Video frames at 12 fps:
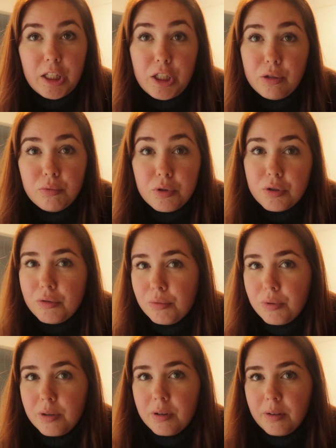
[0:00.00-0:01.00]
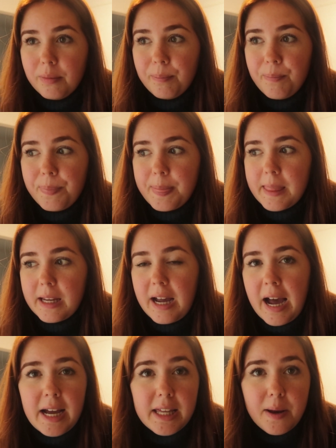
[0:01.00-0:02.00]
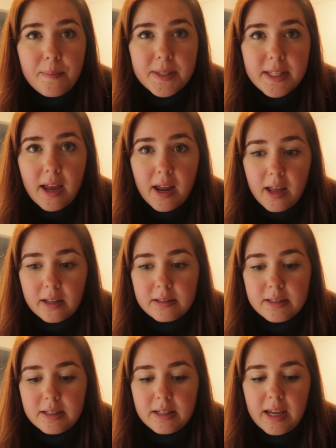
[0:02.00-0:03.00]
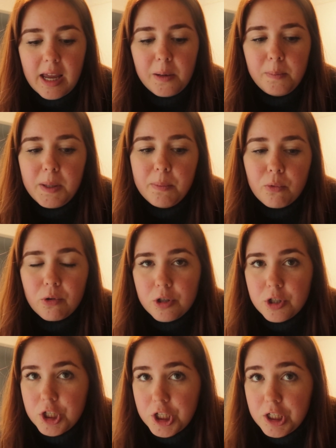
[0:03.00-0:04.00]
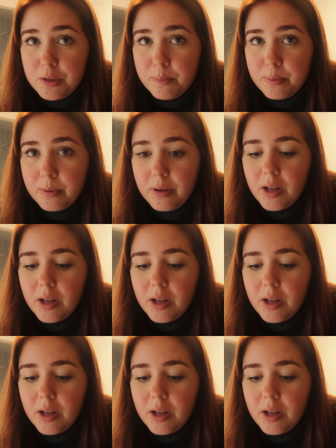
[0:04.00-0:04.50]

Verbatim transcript: used to the items that can be more cheap.